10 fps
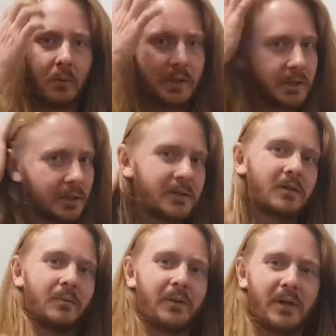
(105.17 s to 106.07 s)
which is
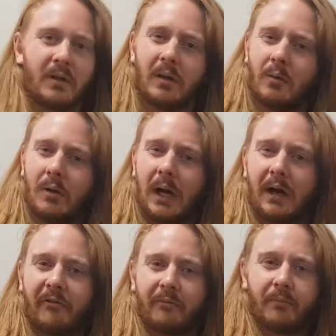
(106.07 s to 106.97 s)
something that we'll
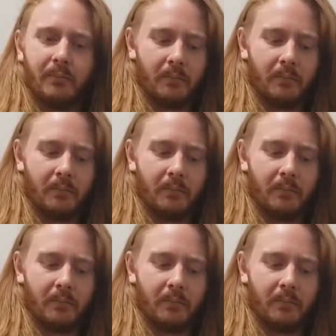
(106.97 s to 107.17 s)
have